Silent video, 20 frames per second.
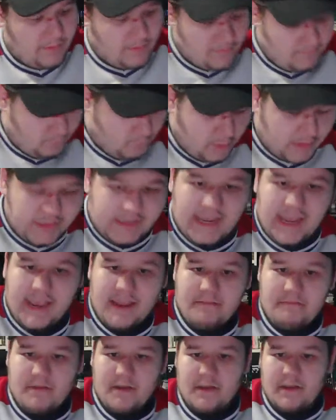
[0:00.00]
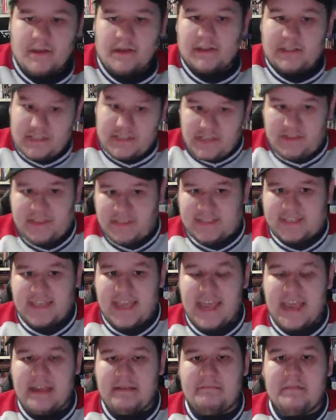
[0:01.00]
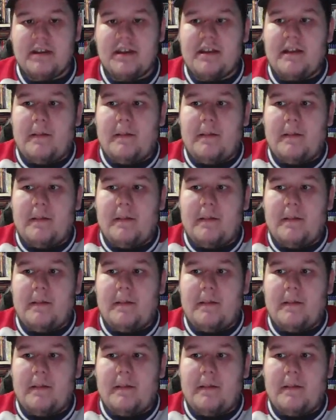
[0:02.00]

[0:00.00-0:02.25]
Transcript: one game to this game,